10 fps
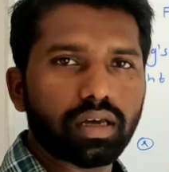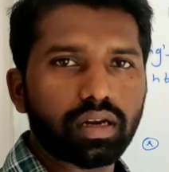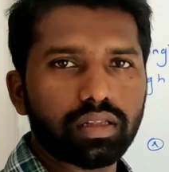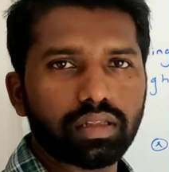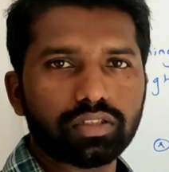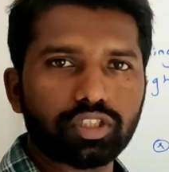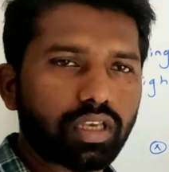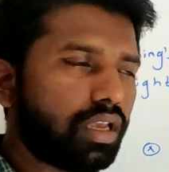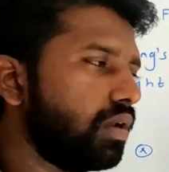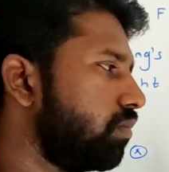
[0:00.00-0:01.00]
are in the
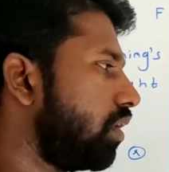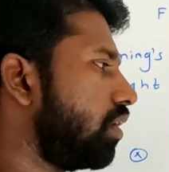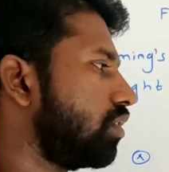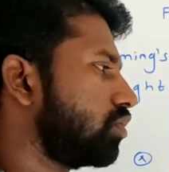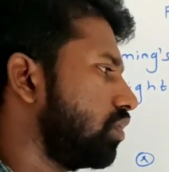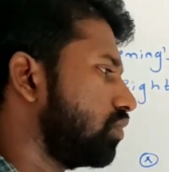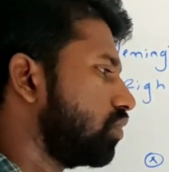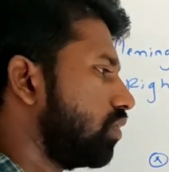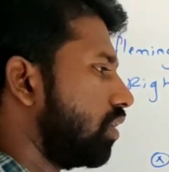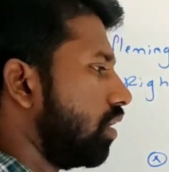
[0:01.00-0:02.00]
same direction.
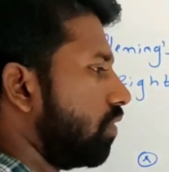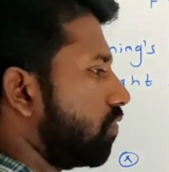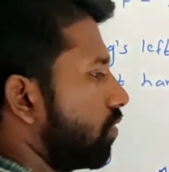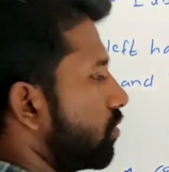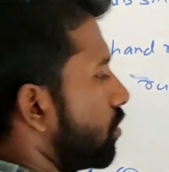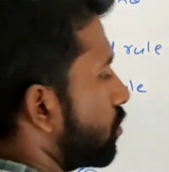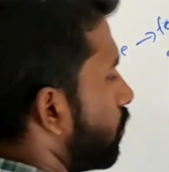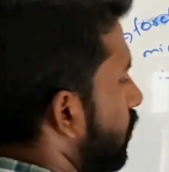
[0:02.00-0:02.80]
So the net force is to